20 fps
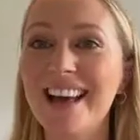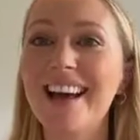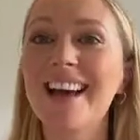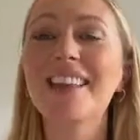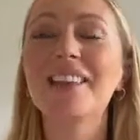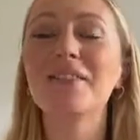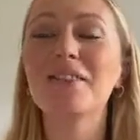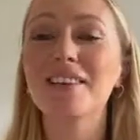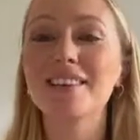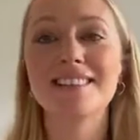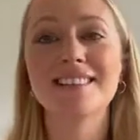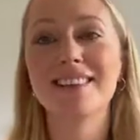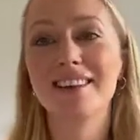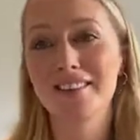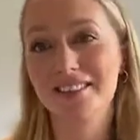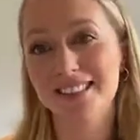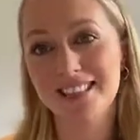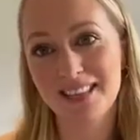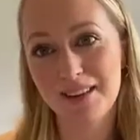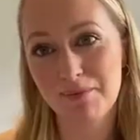otherwise known
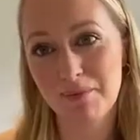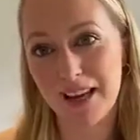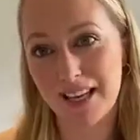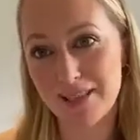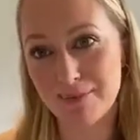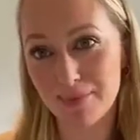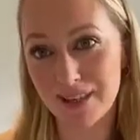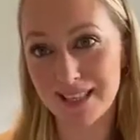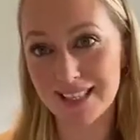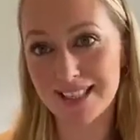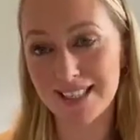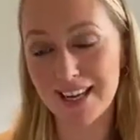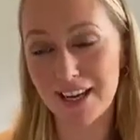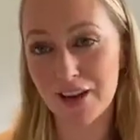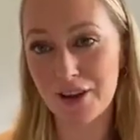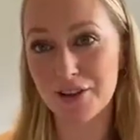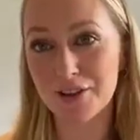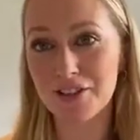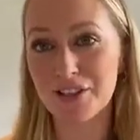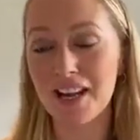as Compatibility
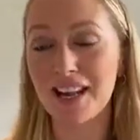Coach,